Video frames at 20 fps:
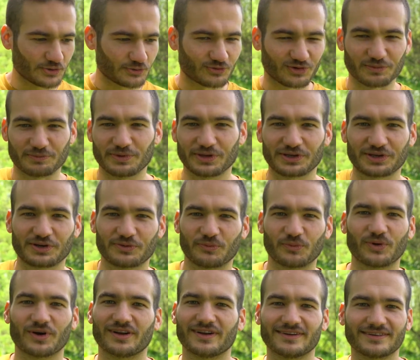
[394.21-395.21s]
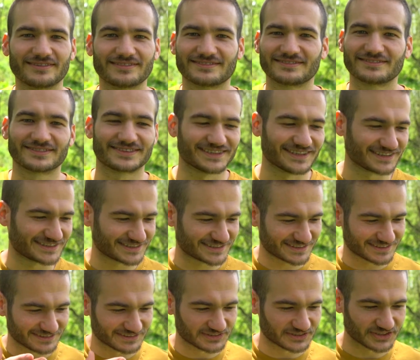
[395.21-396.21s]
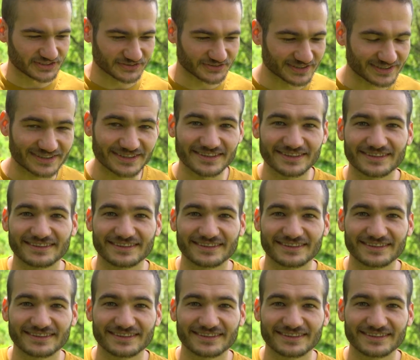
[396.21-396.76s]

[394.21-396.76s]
1,000,001, just do it.